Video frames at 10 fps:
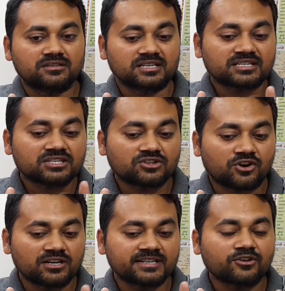does
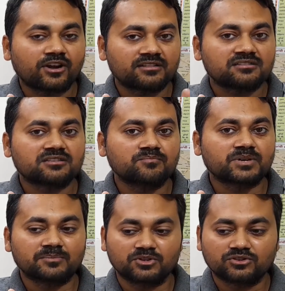not require the
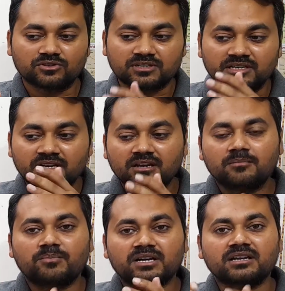simple majority
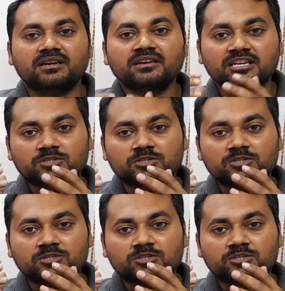but a